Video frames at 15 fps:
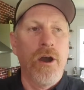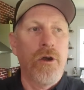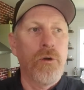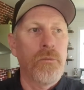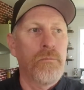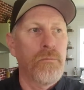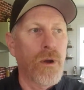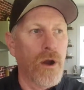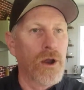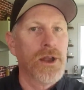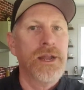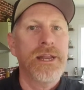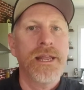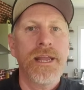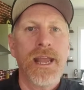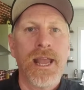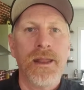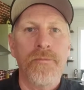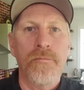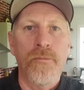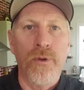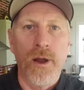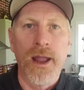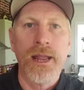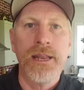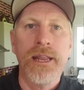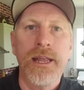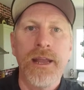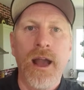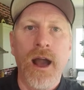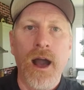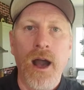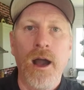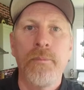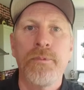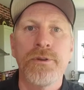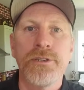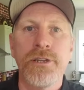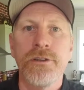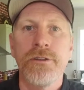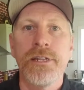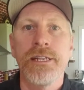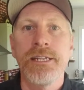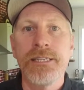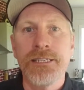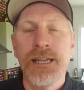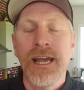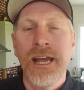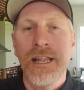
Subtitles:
on marketing and branding opportunities